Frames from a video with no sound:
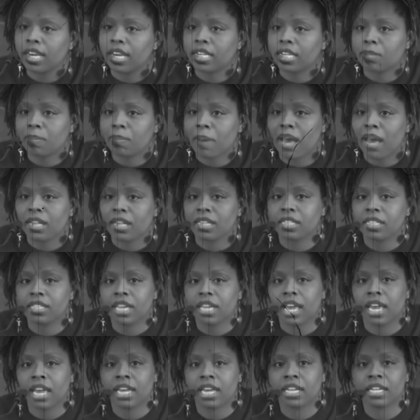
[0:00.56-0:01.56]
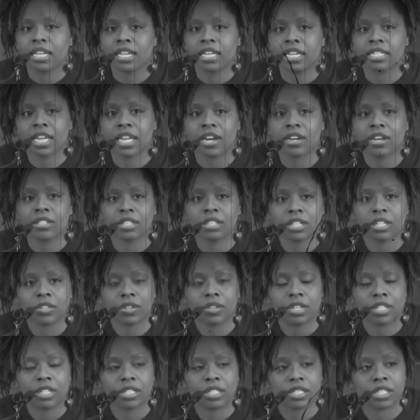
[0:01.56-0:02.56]
Palestine is our
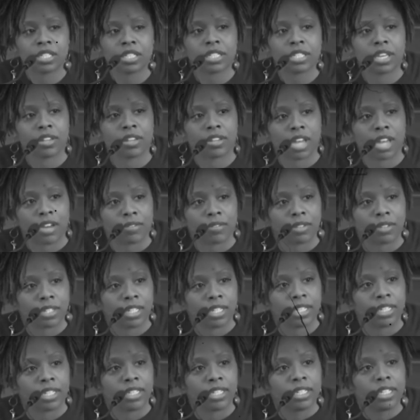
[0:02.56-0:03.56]
generation South Africa.